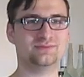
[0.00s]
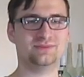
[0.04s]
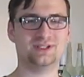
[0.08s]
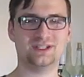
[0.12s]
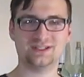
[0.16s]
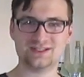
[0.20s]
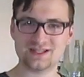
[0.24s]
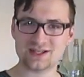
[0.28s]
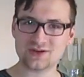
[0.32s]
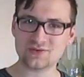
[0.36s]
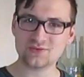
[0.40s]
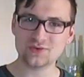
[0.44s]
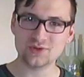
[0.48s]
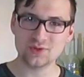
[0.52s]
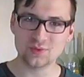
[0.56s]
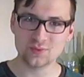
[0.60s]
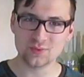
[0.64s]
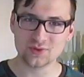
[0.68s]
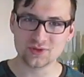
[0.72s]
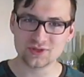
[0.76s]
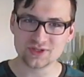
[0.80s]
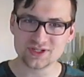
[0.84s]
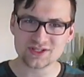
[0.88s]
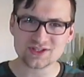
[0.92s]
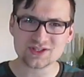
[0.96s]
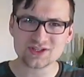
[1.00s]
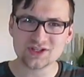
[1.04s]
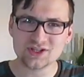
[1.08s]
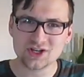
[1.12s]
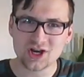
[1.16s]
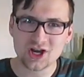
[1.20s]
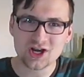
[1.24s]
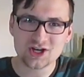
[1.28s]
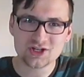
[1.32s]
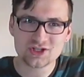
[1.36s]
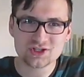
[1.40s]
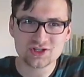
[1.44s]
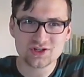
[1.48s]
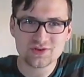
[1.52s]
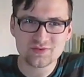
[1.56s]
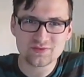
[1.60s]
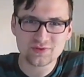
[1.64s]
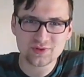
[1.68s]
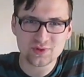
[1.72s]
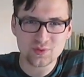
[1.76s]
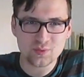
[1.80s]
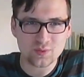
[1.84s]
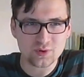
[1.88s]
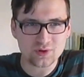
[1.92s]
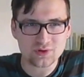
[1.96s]
Is that a real word? Is concoction a
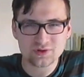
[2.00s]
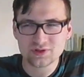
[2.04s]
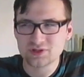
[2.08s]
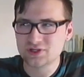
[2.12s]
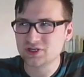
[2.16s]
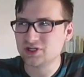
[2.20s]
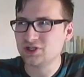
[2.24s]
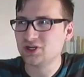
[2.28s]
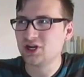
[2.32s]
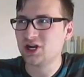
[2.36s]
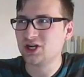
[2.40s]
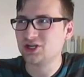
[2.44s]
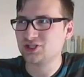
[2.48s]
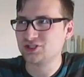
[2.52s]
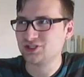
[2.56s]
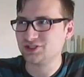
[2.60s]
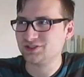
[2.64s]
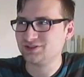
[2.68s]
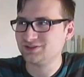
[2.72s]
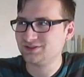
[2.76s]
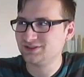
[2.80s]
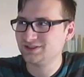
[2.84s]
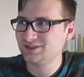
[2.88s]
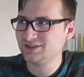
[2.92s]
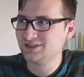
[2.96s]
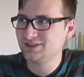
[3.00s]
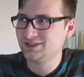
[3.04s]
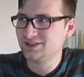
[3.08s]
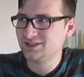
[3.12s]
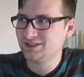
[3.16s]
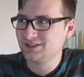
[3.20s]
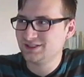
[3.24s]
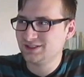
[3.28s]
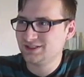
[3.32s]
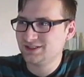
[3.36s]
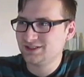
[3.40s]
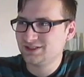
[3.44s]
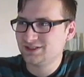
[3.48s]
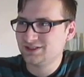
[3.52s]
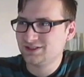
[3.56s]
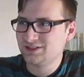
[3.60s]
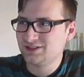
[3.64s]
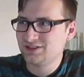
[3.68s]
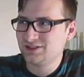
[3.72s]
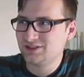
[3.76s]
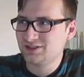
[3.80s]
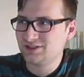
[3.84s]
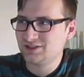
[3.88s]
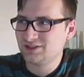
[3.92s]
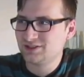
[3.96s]
real word? Concoction.
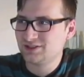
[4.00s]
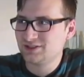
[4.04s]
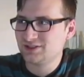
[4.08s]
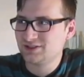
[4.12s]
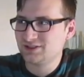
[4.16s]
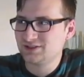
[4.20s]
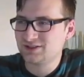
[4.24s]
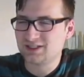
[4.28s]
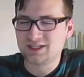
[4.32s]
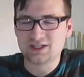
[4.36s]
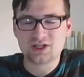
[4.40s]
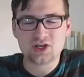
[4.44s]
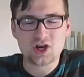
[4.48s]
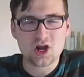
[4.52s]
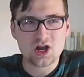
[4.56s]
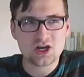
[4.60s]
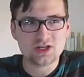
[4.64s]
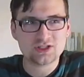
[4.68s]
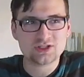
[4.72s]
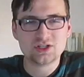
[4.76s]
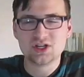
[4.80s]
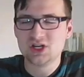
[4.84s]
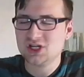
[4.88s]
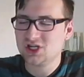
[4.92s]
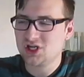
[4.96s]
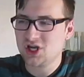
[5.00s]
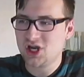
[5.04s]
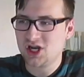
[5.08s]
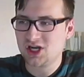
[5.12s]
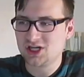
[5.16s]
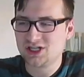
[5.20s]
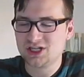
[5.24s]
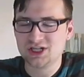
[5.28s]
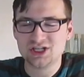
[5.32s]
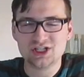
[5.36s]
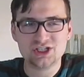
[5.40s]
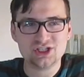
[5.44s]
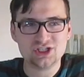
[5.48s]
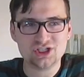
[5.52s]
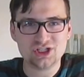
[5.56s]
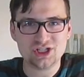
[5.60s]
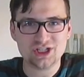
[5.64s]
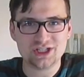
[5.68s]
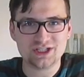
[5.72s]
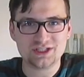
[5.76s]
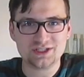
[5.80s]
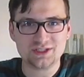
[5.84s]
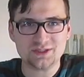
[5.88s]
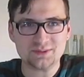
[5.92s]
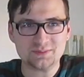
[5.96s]
It's like
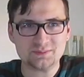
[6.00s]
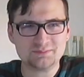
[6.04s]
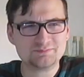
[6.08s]
concoction.